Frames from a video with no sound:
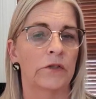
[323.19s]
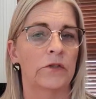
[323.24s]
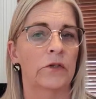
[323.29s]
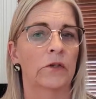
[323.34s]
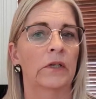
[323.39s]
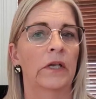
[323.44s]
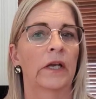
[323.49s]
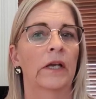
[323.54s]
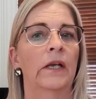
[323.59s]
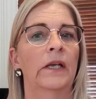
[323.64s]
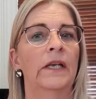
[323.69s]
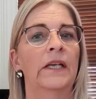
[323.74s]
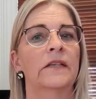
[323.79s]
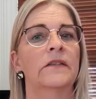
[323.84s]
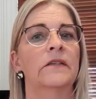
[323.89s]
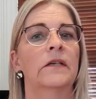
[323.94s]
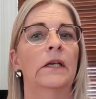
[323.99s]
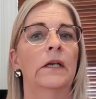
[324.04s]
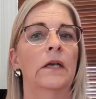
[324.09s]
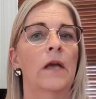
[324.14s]
So they're
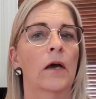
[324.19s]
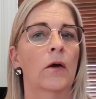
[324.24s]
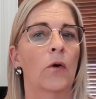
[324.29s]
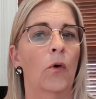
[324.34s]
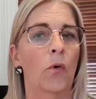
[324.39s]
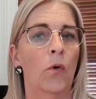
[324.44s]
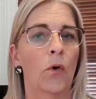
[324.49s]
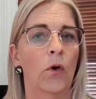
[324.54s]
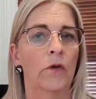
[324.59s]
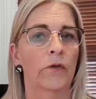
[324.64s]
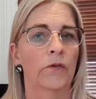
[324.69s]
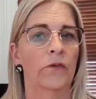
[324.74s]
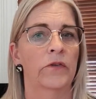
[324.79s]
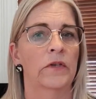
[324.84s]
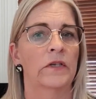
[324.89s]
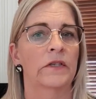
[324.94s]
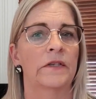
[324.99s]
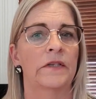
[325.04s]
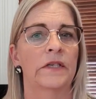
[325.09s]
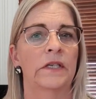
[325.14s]
literally like organs
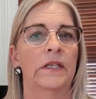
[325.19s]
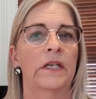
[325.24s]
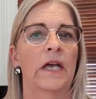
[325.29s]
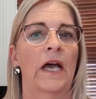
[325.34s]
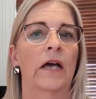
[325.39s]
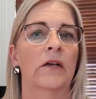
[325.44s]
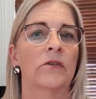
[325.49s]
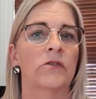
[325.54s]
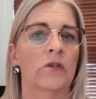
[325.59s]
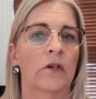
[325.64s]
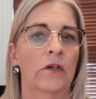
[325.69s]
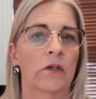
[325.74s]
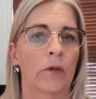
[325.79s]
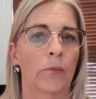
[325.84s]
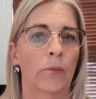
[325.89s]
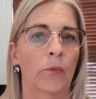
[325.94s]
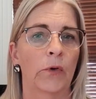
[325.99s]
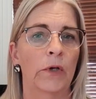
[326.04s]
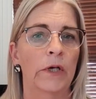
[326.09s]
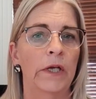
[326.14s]
that sit outside
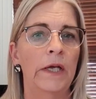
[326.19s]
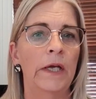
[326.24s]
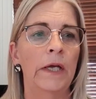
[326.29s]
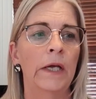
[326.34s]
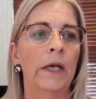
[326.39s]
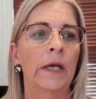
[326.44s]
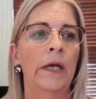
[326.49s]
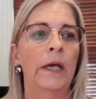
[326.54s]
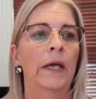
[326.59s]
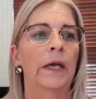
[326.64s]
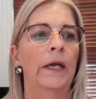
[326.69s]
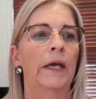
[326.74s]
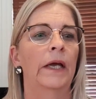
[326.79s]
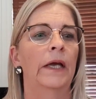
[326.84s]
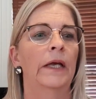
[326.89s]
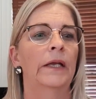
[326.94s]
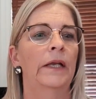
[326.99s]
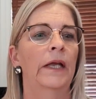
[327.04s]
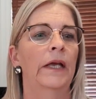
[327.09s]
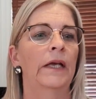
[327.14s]
our body,
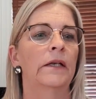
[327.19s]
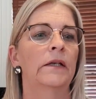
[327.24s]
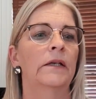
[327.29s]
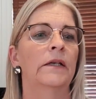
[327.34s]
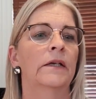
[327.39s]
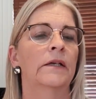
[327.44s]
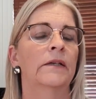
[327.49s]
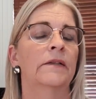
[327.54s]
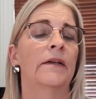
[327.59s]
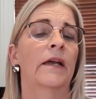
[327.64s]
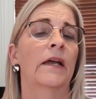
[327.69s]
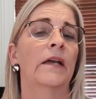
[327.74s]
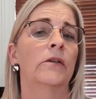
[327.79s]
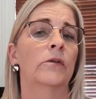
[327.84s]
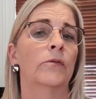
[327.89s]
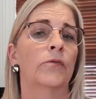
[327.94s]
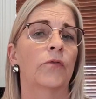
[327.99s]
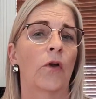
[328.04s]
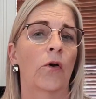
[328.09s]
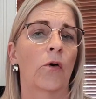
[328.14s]
and they dictate
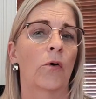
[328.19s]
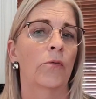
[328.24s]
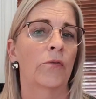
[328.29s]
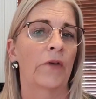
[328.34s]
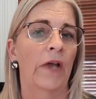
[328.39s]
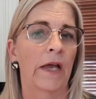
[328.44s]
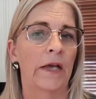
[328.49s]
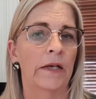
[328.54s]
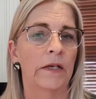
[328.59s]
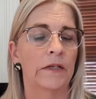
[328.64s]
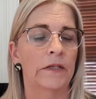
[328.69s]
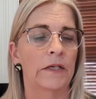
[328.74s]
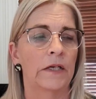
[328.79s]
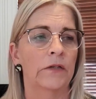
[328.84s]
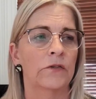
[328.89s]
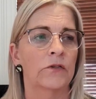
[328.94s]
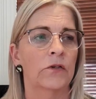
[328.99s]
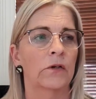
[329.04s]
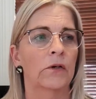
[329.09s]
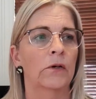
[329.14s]
the flow of energy.
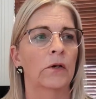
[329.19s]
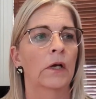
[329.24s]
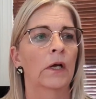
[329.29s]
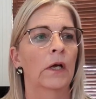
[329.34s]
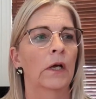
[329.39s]
So